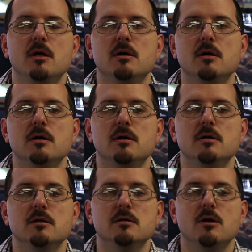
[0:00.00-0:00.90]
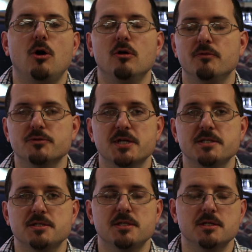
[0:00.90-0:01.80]
uh, all of those
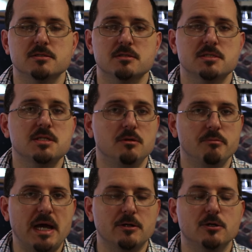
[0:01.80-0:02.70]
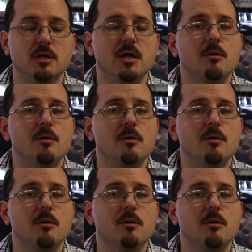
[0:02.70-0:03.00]
kinds of things still matter,